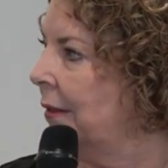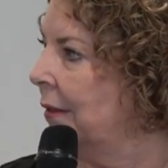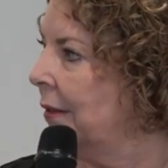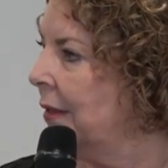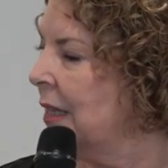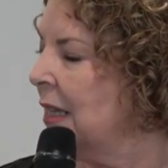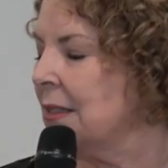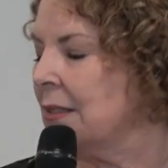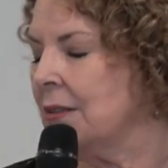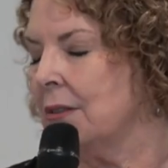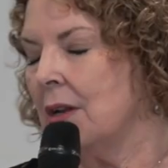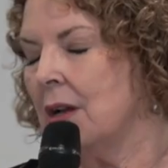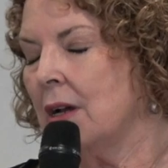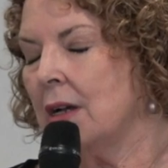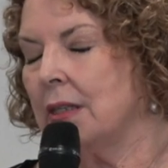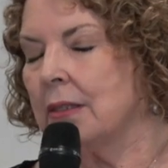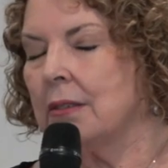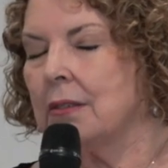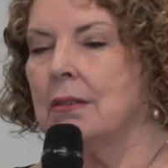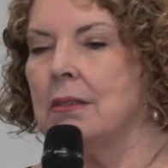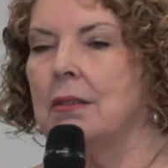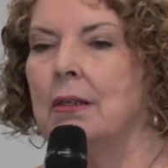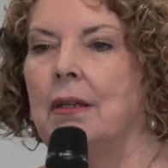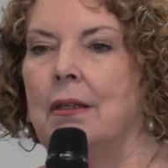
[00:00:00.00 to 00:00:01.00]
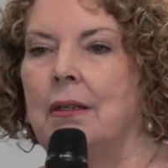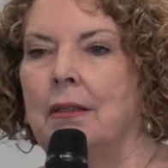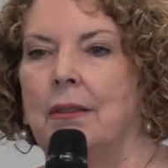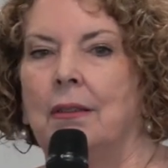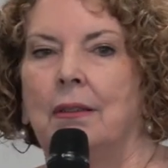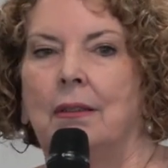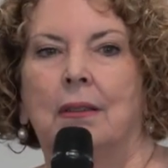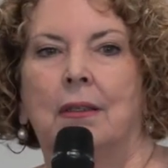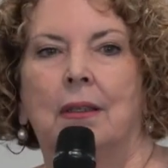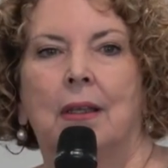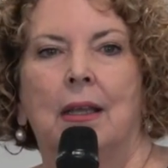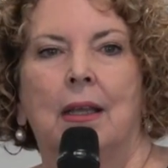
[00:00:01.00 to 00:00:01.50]
That's nice.
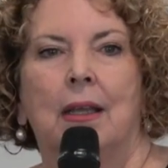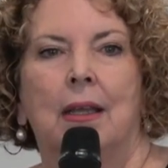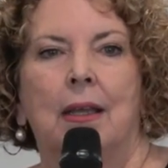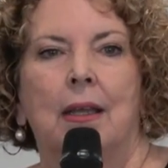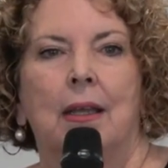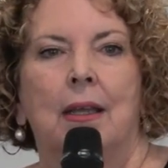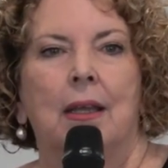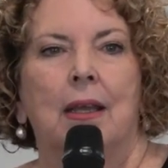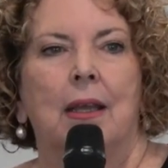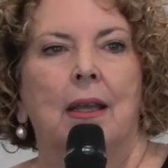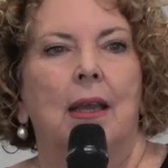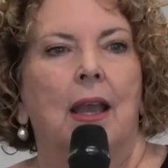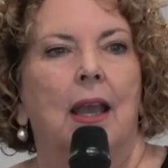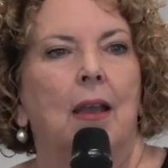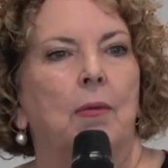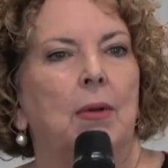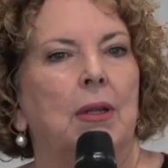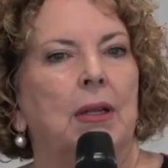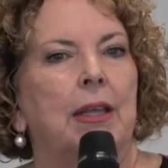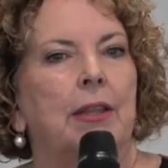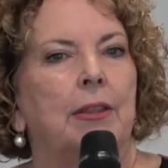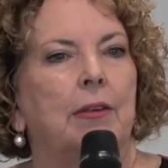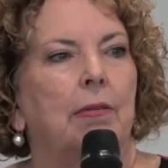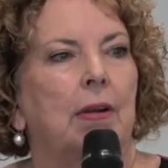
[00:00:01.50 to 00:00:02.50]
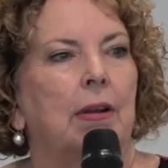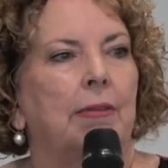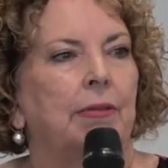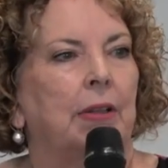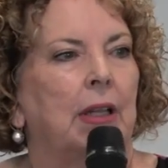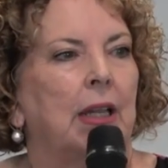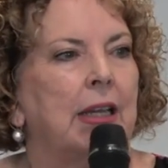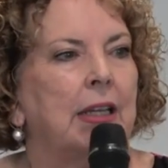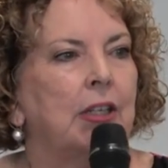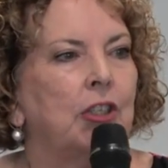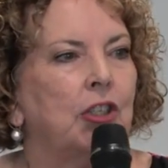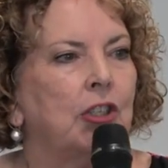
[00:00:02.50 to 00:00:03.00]
And we let the
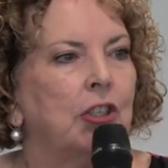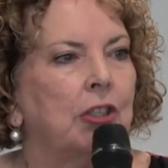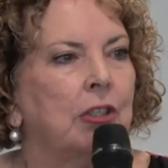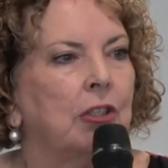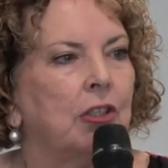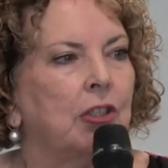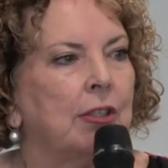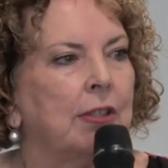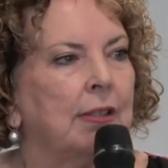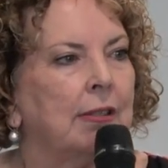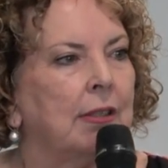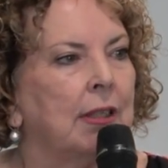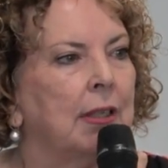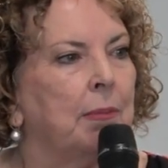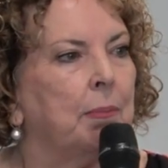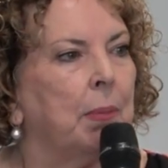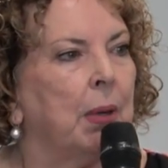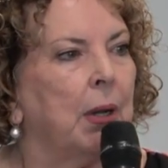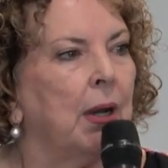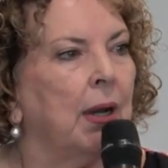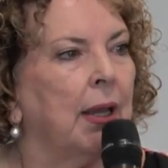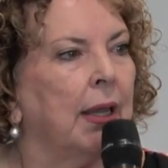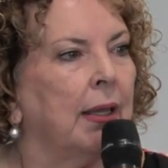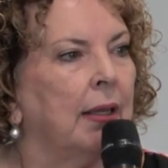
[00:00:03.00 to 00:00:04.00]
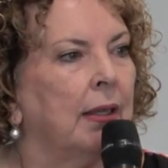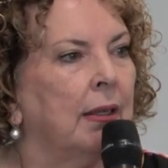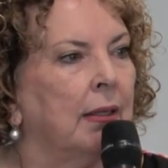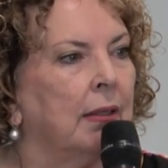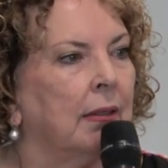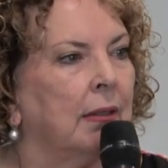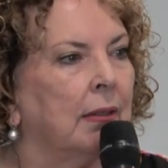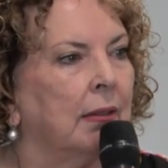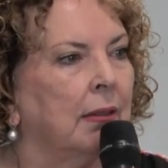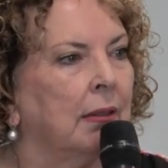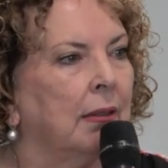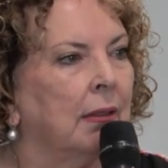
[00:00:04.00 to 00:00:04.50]
revelation just slip by.
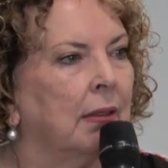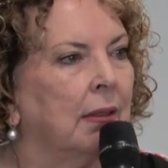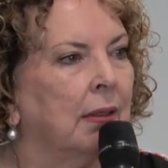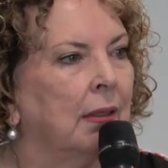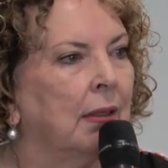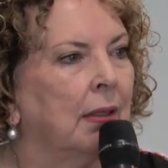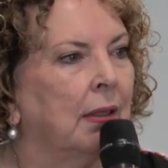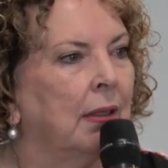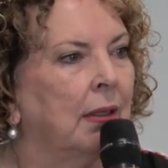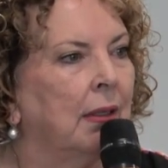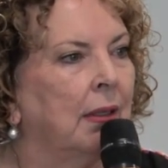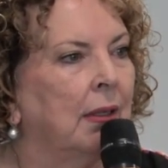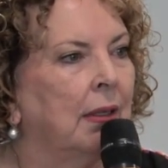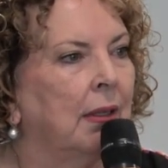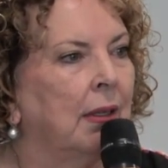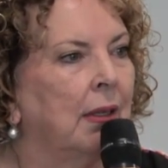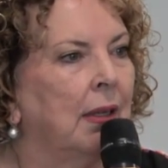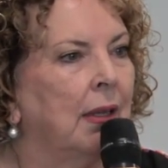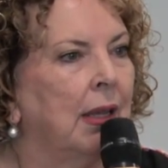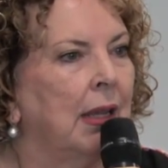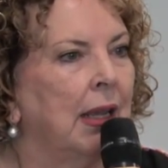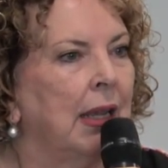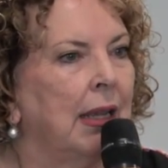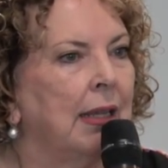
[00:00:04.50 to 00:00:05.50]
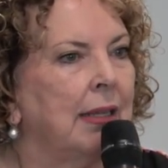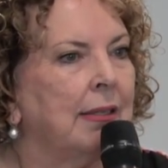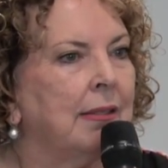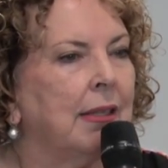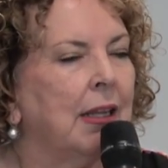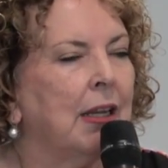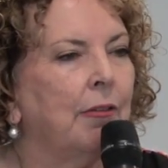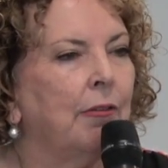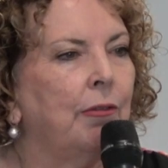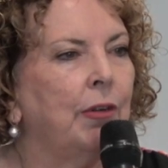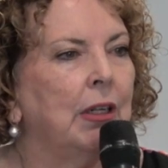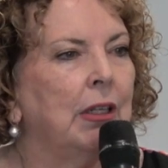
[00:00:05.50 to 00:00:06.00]

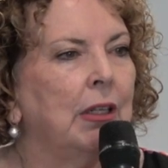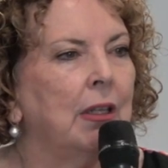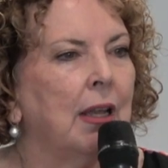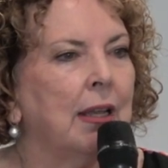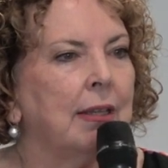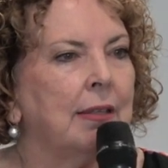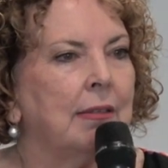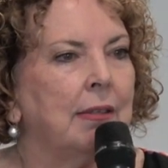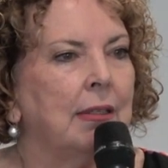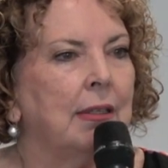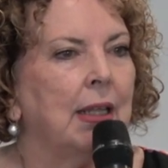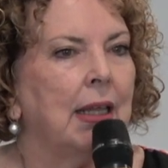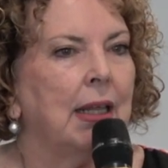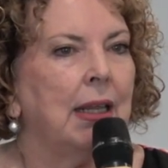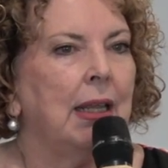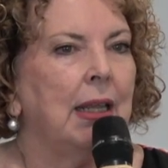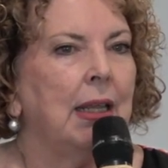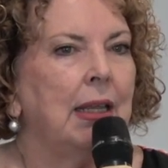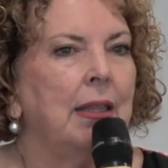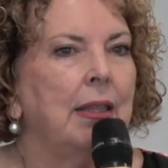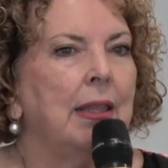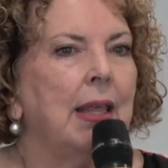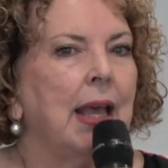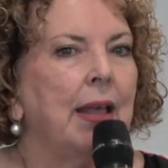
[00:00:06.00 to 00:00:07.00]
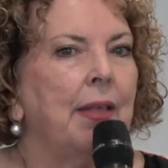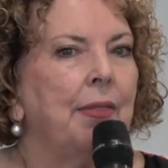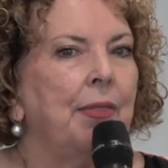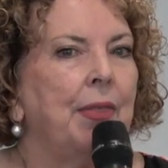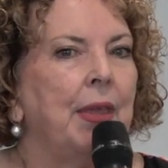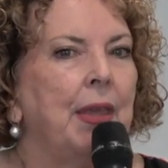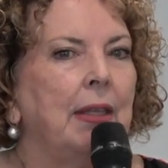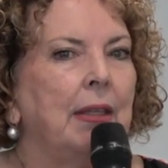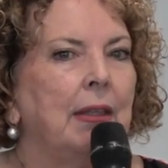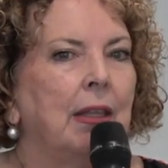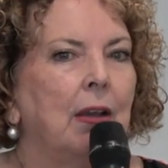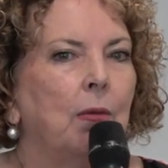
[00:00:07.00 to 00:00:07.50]
Instead of realizing that in that
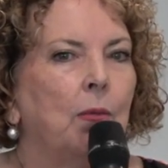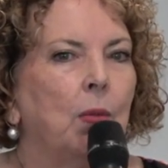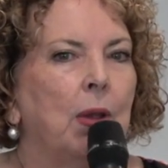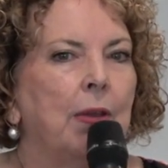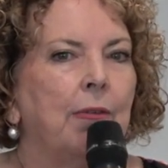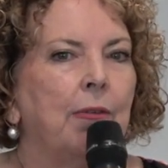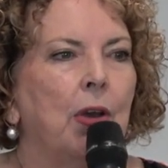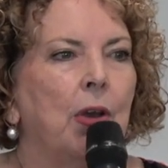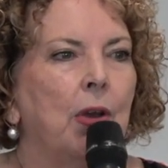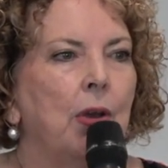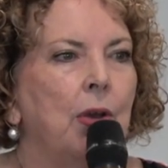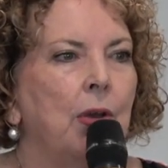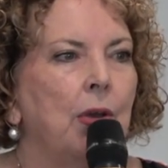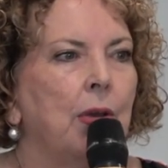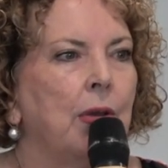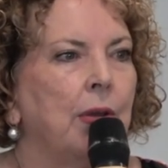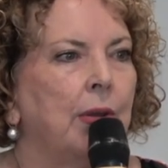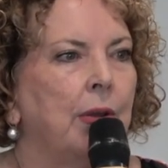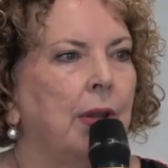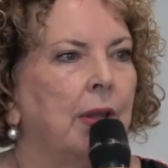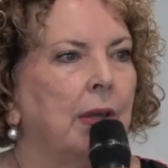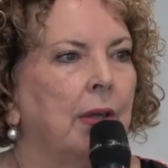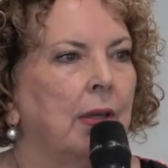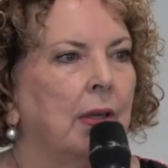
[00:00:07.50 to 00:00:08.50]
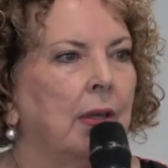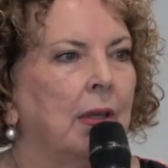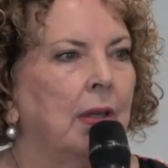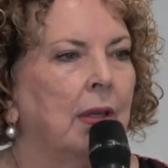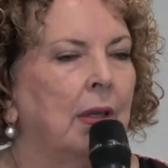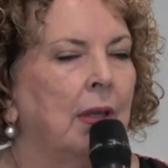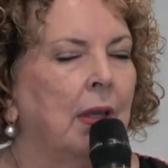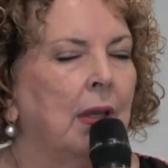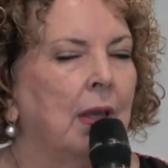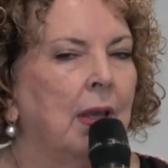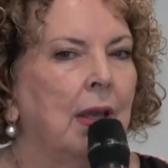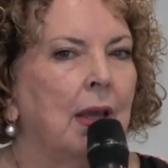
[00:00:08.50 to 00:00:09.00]
thing that we've heard
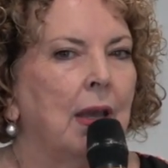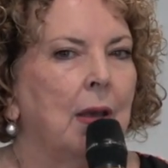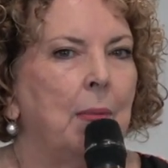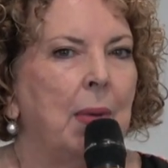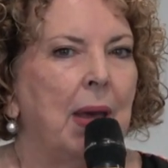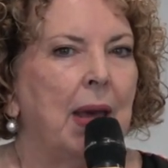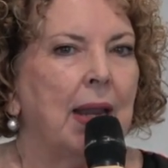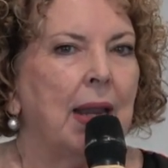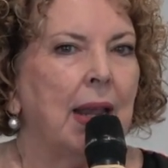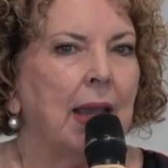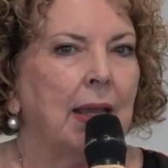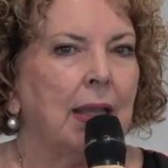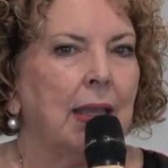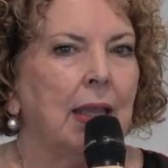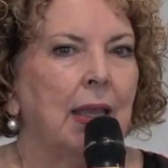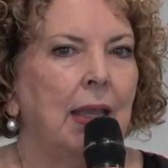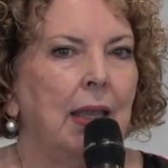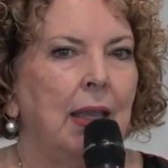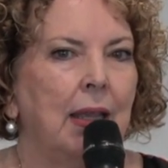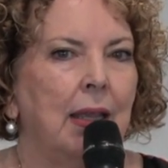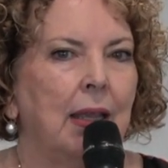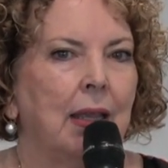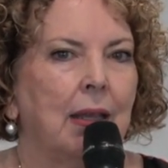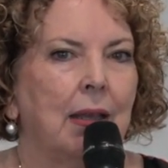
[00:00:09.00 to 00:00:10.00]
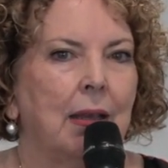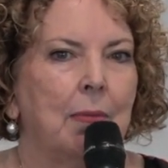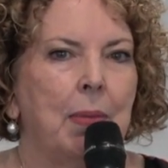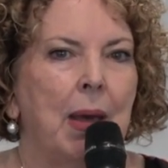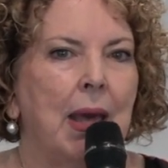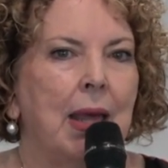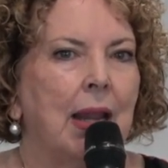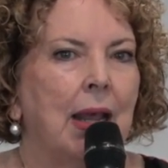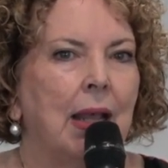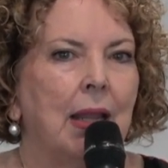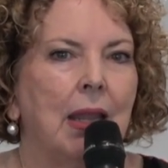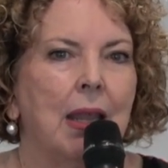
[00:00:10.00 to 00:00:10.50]
about our King,
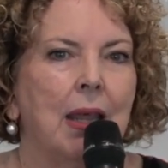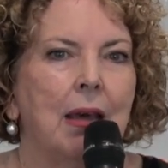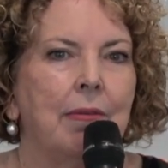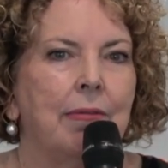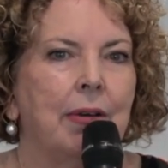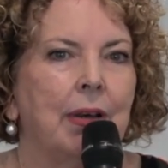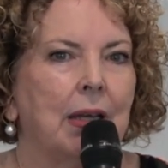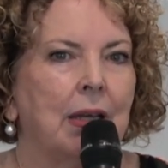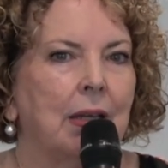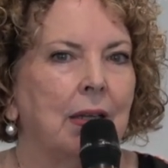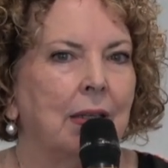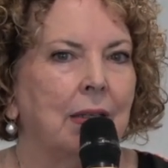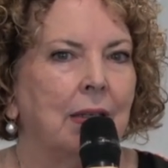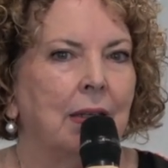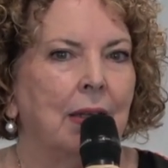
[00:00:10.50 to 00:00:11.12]
about our Lover,